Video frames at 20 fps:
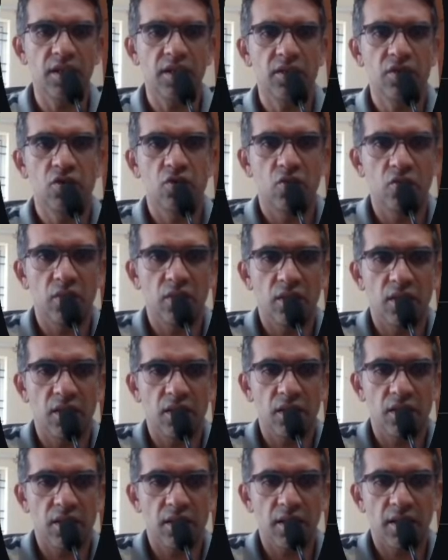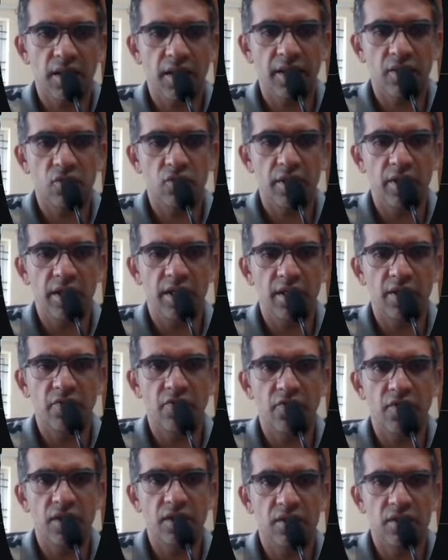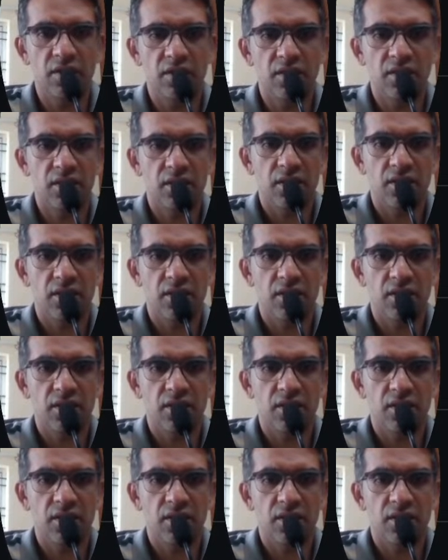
ask over here can you get references